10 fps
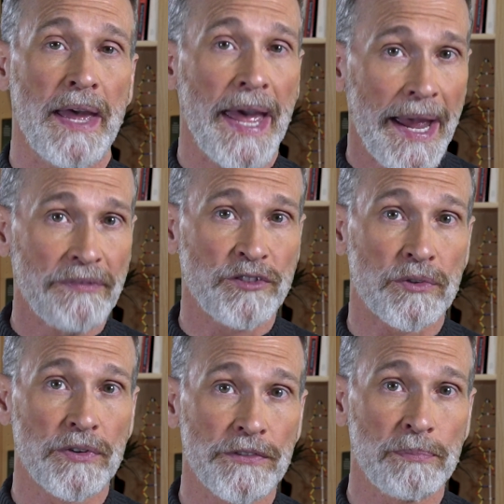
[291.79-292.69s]
After
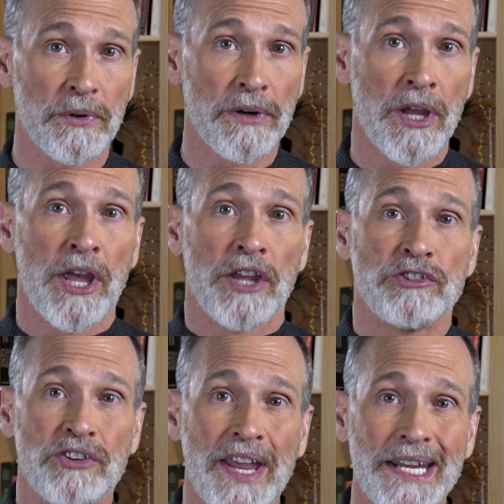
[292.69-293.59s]
CRISPR,
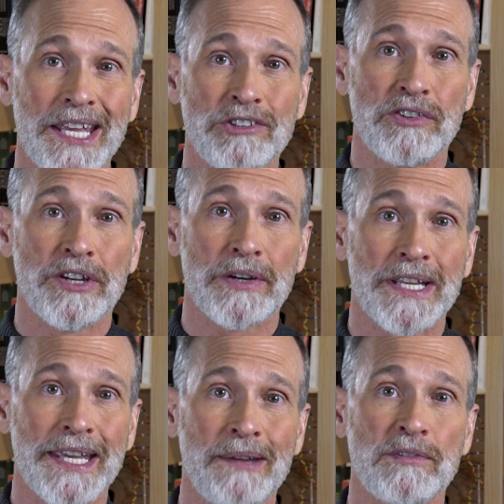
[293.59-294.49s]
genetic engineering
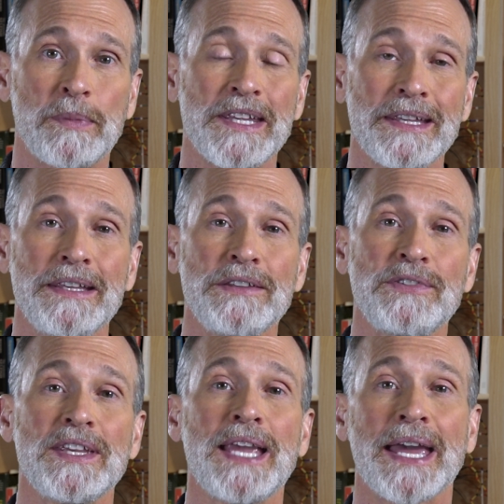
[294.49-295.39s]
came to be
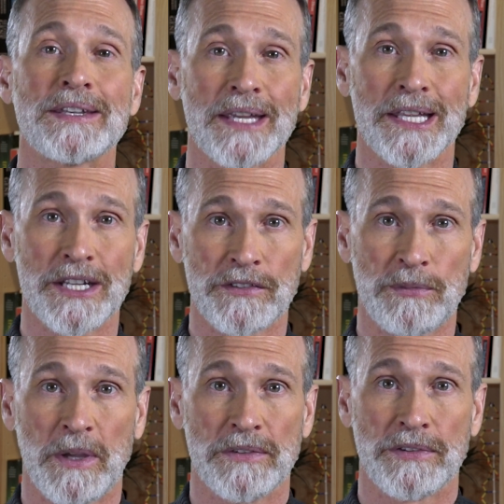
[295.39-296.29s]
easy and
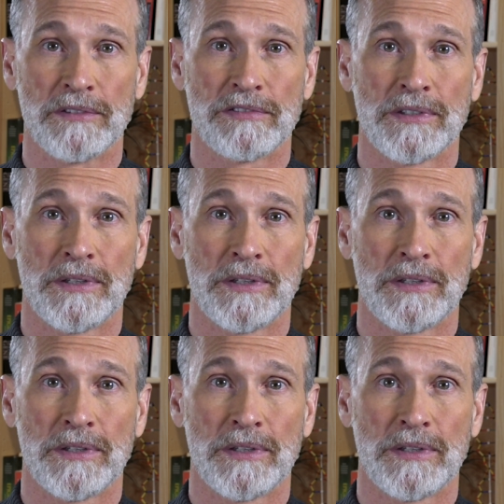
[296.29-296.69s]
inexpensive.